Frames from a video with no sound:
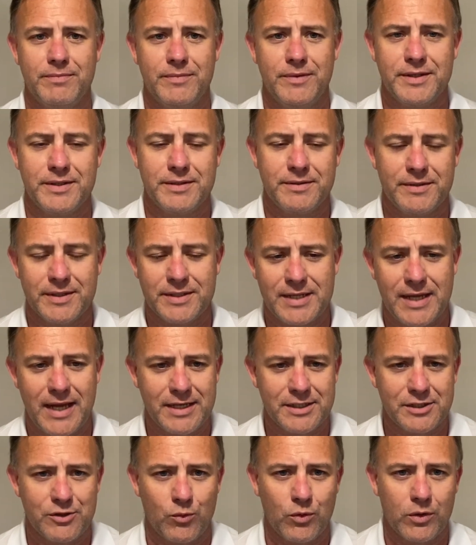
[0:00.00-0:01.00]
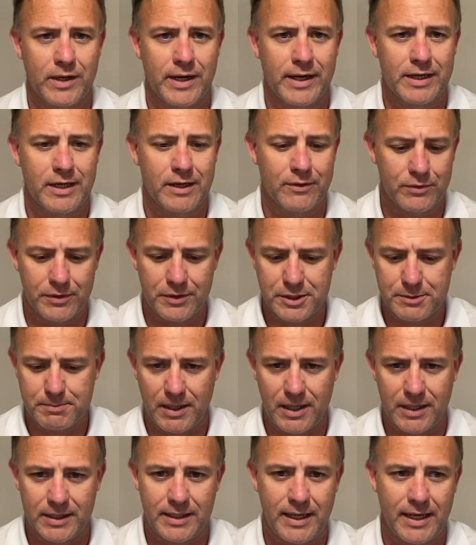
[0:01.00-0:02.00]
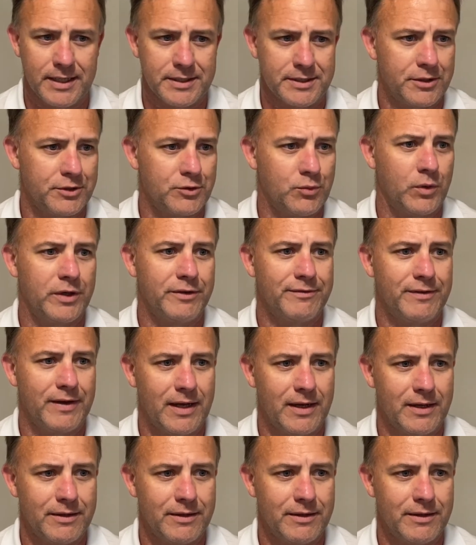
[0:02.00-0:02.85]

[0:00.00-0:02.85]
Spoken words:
the size that we're kind of covering in this podcast, the $25